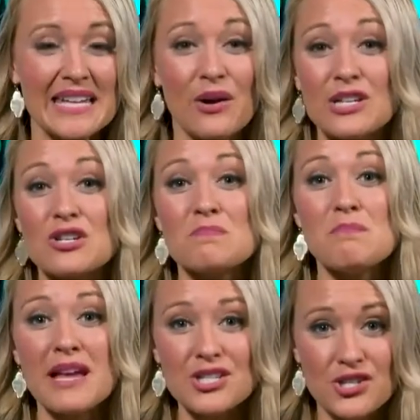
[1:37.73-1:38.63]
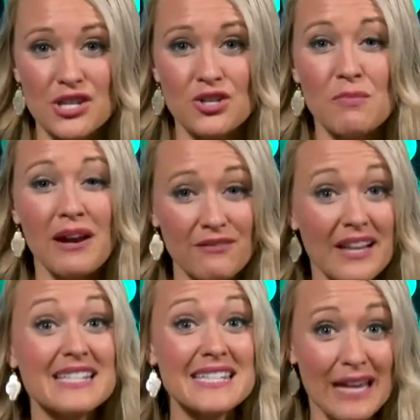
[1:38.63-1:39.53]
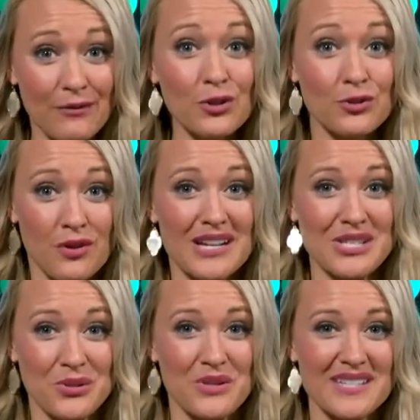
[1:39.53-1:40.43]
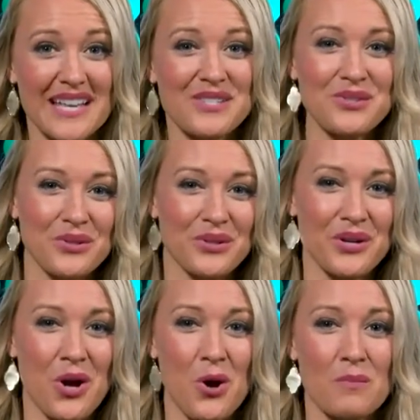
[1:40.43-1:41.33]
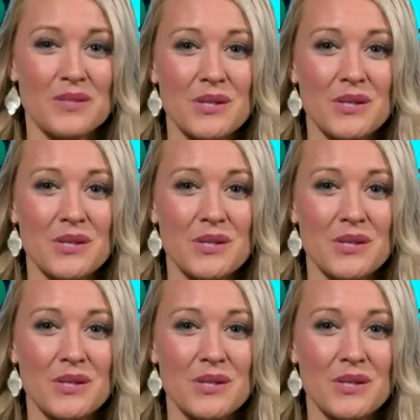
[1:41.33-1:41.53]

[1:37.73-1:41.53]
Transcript: Now, I should mention, you might find several garage doors that suit your home,